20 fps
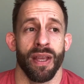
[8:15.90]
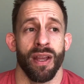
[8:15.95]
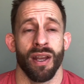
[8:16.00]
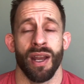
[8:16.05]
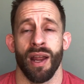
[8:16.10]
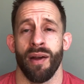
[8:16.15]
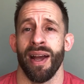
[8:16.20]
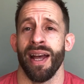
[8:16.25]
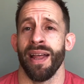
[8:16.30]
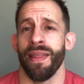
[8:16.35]

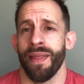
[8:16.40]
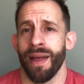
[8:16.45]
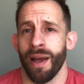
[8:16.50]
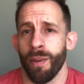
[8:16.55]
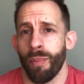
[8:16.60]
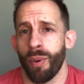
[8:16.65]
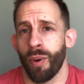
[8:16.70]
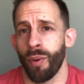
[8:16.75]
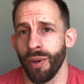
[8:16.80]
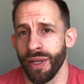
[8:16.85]
Now at
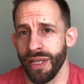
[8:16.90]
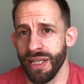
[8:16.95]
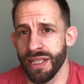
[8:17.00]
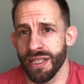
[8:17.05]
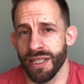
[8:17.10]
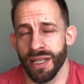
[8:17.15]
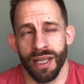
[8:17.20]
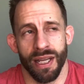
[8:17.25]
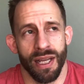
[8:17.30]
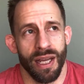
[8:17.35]
that
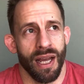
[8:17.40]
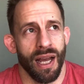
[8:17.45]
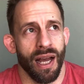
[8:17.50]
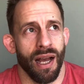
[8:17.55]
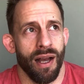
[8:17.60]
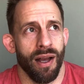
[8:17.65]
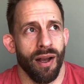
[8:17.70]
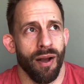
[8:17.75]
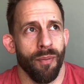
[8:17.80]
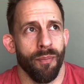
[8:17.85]
point,
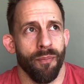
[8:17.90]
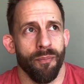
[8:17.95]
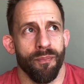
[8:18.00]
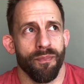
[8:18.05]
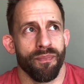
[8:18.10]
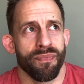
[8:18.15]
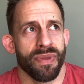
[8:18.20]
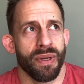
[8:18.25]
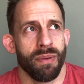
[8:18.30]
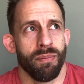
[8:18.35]

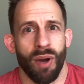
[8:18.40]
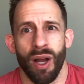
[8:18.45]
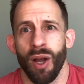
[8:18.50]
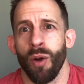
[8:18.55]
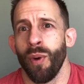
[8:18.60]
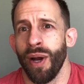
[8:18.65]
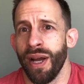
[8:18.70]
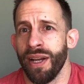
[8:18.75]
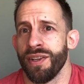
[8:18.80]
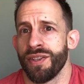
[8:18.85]
my
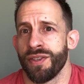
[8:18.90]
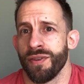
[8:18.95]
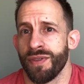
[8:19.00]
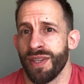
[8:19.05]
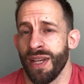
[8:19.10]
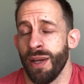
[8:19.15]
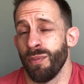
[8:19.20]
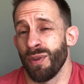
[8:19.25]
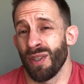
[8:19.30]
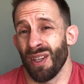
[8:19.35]
awareness of
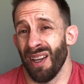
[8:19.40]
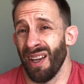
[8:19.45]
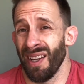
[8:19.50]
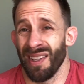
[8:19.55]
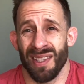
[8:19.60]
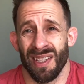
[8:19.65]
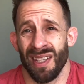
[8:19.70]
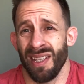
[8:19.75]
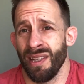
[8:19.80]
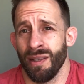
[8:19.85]
Tempurs, I
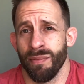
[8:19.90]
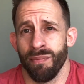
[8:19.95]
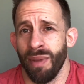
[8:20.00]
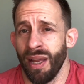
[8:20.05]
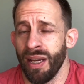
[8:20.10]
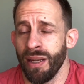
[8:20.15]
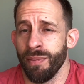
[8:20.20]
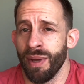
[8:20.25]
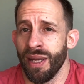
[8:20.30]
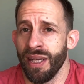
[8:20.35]
had seen them
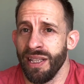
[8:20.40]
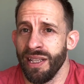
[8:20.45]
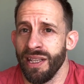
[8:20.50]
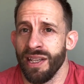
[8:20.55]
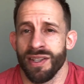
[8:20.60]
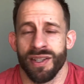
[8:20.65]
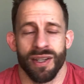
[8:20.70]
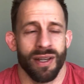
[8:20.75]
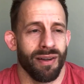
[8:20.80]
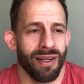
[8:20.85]
many, many
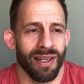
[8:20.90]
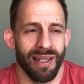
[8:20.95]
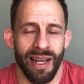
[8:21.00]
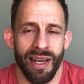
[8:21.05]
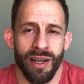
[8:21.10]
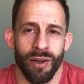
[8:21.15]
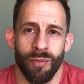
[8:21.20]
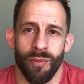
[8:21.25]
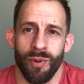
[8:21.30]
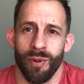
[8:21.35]
years ago. I'd
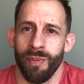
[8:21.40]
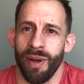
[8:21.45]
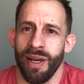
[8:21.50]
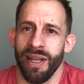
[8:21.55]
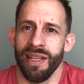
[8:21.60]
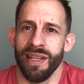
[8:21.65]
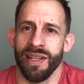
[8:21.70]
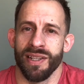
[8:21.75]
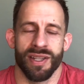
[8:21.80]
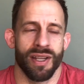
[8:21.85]
lain on one
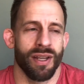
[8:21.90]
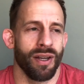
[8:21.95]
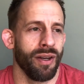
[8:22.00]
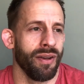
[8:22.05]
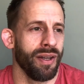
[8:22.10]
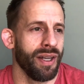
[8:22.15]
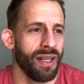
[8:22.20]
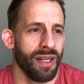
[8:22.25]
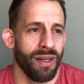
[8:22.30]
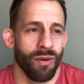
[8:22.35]
many years
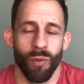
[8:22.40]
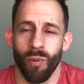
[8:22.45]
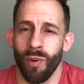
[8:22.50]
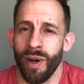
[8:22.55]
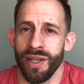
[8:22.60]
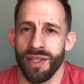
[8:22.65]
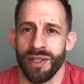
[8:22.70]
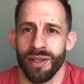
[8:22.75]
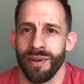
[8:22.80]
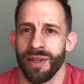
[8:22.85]
ago,
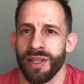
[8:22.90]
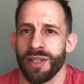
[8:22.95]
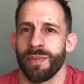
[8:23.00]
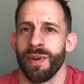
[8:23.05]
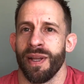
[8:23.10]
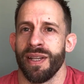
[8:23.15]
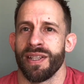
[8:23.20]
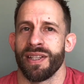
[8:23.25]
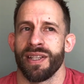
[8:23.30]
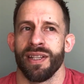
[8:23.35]
way too
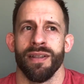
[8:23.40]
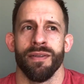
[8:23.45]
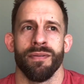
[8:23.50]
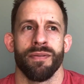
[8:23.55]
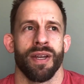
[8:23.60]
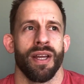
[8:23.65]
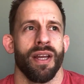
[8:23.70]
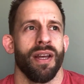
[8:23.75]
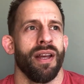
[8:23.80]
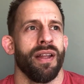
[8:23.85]
expensive.
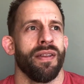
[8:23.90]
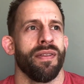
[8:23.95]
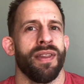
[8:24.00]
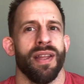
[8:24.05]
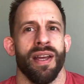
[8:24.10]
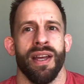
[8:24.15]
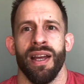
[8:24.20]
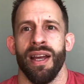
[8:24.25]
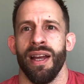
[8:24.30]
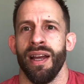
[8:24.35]

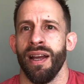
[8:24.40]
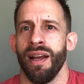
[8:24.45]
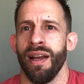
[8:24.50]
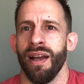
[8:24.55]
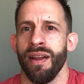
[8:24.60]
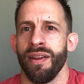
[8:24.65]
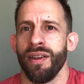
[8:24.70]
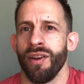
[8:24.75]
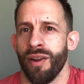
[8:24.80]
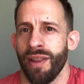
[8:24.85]

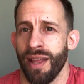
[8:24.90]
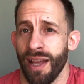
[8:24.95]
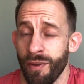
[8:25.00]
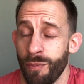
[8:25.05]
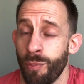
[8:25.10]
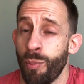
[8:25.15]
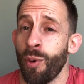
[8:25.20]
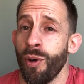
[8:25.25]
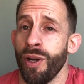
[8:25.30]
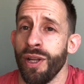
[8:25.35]
They
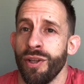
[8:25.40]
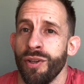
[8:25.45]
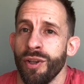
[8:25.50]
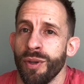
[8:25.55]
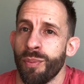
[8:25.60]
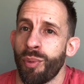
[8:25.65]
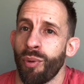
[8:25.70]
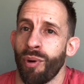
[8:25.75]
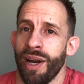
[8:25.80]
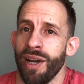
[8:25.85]
have pretty
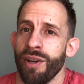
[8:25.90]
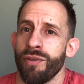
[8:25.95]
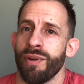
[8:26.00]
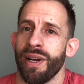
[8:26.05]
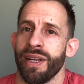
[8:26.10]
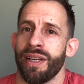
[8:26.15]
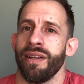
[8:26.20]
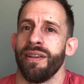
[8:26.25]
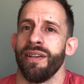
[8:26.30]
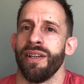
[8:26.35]
good brand
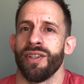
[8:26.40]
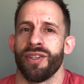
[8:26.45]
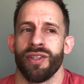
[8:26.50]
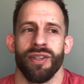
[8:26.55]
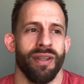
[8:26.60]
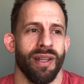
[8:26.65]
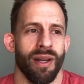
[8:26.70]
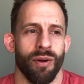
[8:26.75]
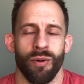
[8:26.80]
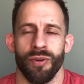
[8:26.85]

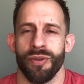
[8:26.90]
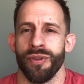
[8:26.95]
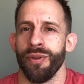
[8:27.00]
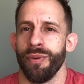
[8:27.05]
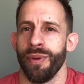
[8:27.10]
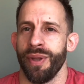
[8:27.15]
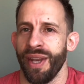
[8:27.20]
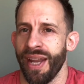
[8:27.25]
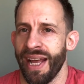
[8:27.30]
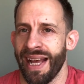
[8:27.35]
recognition. They're all to do
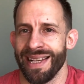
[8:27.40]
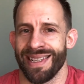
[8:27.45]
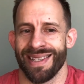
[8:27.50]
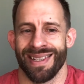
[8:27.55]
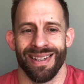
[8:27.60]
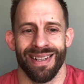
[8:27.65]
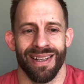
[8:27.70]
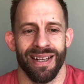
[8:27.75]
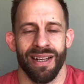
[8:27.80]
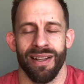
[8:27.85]
with
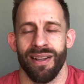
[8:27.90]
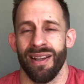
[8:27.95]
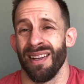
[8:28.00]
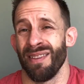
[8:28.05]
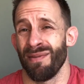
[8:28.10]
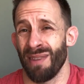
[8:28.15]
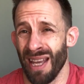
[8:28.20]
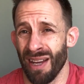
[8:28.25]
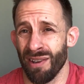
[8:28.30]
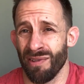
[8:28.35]
NASA,
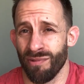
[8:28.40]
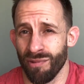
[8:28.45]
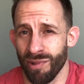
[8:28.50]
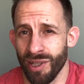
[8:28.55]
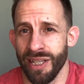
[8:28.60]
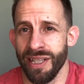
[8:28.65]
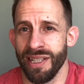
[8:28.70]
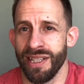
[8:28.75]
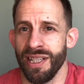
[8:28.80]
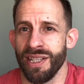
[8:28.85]
like get
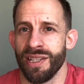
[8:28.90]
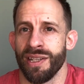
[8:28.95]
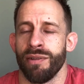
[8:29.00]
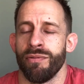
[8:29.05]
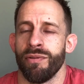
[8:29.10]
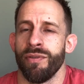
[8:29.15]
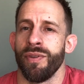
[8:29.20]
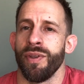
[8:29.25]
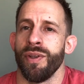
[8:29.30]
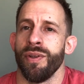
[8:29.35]
really decent
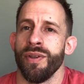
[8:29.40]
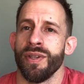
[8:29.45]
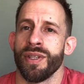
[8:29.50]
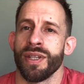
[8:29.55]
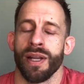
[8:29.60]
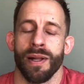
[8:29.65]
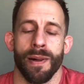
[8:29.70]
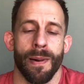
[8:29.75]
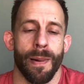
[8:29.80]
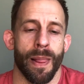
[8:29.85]
reviews.
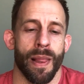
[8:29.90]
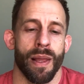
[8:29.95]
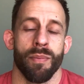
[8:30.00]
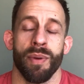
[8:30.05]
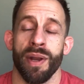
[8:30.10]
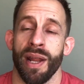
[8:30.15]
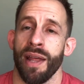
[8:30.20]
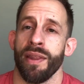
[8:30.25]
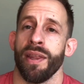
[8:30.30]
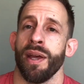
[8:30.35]

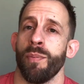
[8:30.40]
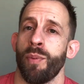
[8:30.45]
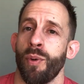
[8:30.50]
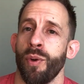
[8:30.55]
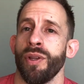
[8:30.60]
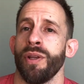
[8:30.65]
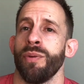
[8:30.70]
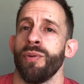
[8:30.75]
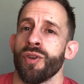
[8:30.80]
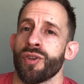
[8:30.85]
But at that
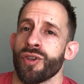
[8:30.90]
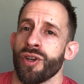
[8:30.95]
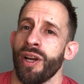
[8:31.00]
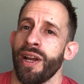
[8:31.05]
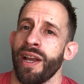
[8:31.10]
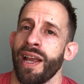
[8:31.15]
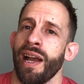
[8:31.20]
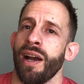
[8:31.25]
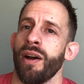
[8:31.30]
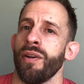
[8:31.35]
point that we were
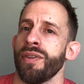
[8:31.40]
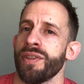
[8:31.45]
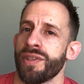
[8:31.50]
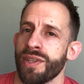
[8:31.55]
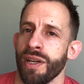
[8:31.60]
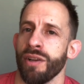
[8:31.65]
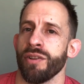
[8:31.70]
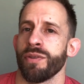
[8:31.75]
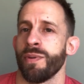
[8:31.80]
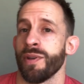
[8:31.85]
trying out, the
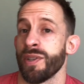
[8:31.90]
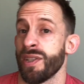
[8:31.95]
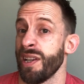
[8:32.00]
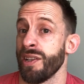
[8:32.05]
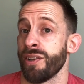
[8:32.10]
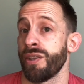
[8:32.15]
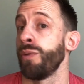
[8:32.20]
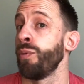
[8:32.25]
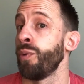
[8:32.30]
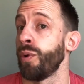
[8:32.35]
salesperson
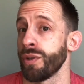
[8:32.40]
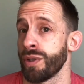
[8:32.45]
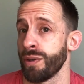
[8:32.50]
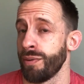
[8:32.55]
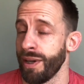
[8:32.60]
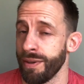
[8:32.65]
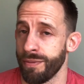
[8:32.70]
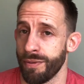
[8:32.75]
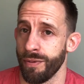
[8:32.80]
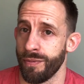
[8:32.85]
actually walked
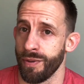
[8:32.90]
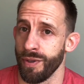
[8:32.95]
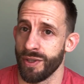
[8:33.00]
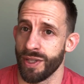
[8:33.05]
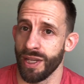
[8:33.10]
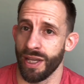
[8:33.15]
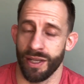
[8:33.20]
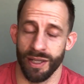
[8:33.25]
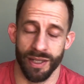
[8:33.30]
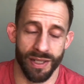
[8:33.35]
away for a few
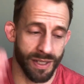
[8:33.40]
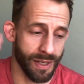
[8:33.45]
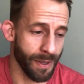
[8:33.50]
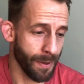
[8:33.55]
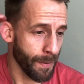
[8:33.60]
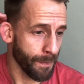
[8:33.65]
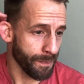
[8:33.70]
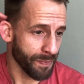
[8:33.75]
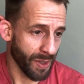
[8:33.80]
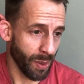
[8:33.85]
seconds.
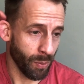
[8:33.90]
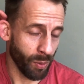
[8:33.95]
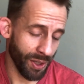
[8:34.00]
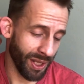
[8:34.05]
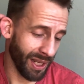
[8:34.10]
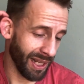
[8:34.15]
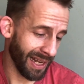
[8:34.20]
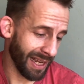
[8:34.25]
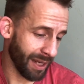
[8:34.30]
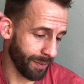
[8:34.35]
And what
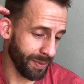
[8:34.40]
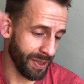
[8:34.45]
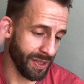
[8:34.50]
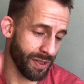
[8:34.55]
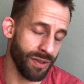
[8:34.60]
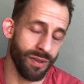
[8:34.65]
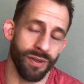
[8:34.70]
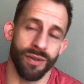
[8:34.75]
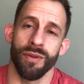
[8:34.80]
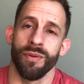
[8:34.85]
it allowed me to
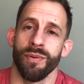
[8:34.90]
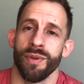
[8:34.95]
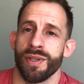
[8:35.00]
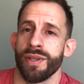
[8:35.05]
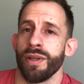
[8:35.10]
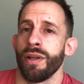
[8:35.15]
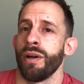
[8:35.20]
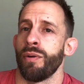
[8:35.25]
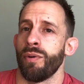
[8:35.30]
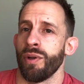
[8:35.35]
do was
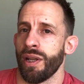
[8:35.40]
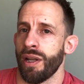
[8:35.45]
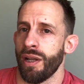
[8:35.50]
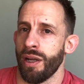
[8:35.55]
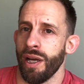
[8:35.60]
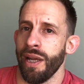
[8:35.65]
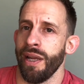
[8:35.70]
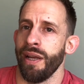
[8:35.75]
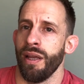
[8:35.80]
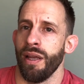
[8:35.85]
to go
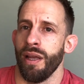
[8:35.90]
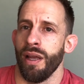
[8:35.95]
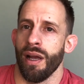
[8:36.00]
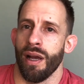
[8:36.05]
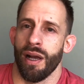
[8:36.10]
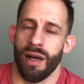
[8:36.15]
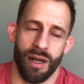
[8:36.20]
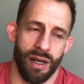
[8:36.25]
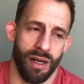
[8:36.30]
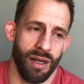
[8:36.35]
online.
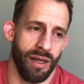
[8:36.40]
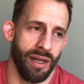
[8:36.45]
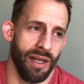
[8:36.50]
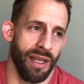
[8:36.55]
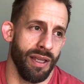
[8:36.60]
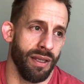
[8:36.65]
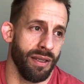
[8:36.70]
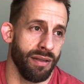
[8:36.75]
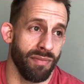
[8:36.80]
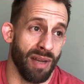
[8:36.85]

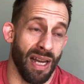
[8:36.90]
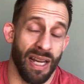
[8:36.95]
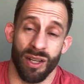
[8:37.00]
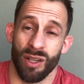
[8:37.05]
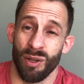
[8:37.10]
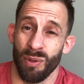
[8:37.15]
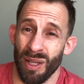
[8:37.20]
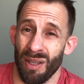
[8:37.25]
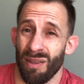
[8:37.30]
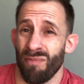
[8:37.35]
I had a
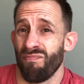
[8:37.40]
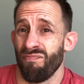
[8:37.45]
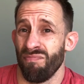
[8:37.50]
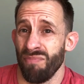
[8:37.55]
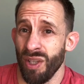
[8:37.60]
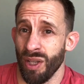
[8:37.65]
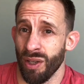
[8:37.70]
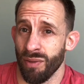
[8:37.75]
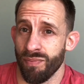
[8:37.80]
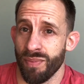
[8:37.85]
quick,
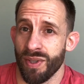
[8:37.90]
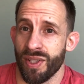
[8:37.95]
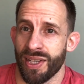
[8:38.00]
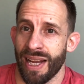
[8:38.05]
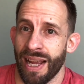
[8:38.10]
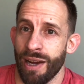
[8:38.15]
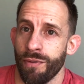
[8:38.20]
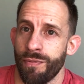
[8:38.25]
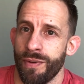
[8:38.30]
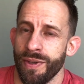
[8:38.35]
you know,
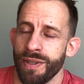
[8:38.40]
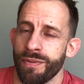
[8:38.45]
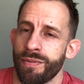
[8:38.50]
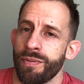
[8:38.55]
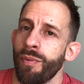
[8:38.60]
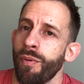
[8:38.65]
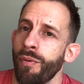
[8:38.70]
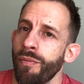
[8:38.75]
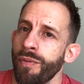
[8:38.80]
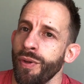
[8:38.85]
scout for
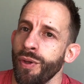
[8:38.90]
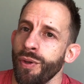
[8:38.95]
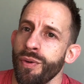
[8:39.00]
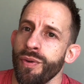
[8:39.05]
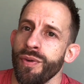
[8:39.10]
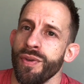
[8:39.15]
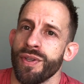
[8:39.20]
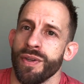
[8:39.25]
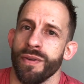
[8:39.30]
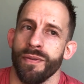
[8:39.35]
different
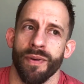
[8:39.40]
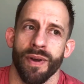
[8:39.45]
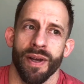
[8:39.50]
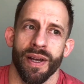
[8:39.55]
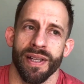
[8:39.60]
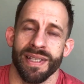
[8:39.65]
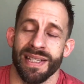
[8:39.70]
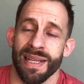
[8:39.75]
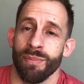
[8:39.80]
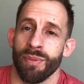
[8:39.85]
reviews of
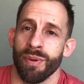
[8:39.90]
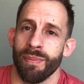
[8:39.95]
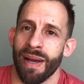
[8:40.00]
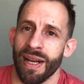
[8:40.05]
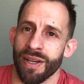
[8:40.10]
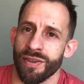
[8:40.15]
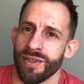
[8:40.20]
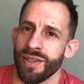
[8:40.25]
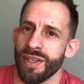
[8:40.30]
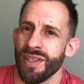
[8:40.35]
Tempur
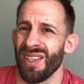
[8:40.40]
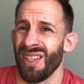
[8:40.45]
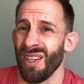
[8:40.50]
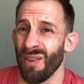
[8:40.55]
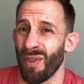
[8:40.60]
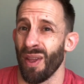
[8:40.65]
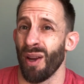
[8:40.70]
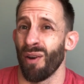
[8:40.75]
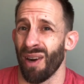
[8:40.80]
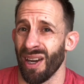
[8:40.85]
mattresses, see
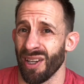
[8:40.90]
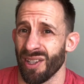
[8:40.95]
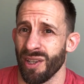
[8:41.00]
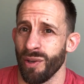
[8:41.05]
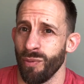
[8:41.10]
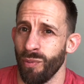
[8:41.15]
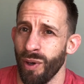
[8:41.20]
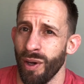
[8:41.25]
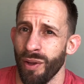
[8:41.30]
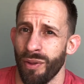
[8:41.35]
if they were
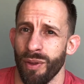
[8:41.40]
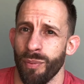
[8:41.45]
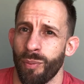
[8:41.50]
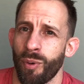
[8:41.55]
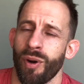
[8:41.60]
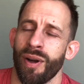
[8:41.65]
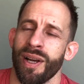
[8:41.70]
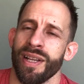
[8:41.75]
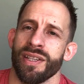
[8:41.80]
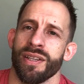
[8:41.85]
actually worth the
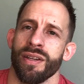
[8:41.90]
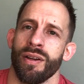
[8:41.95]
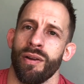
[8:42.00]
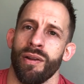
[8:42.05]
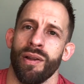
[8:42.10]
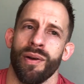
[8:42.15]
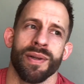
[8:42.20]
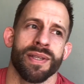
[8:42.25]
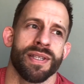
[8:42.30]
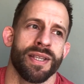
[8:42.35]
price, you know,
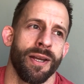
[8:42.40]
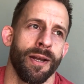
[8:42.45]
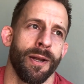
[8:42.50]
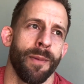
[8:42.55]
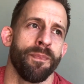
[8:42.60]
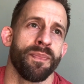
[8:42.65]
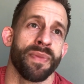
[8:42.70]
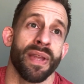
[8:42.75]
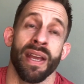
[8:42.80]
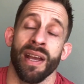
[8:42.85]
long
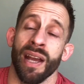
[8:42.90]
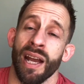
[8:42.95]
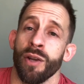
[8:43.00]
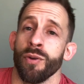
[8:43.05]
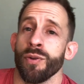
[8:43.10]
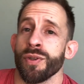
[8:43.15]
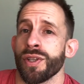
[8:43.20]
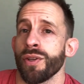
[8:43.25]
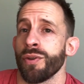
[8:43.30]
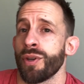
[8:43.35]
term. And
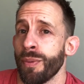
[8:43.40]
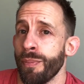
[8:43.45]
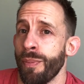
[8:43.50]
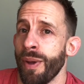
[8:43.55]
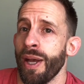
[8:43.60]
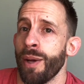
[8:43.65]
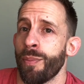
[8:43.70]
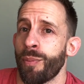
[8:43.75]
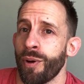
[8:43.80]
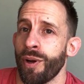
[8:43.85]
also
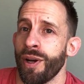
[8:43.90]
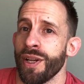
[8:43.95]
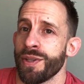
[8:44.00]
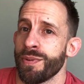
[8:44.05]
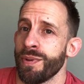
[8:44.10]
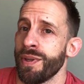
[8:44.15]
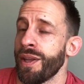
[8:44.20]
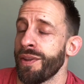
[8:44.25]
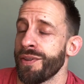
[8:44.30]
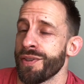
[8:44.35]
compare price
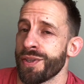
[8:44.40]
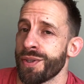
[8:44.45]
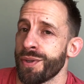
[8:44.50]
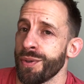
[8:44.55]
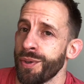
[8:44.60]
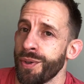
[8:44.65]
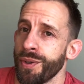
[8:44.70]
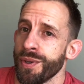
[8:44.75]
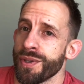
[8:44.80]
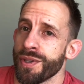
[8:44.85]
with other
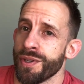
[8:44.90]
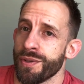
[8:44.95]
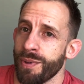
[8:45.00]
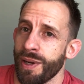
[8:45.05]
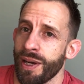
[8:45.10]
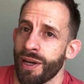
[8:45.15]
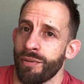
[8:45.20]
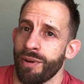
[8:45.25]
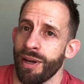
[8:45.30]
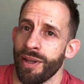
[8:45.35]
stores as
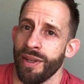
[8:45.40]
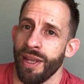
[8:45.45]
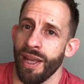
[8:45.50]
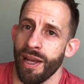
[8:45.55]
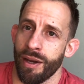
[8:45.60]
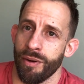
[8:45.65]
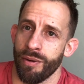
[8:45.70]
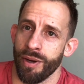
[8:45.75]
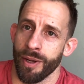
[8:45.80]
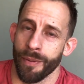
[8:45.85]
well around the
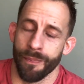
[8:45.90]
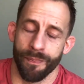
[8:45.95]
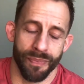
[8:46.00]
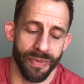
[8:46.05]
area.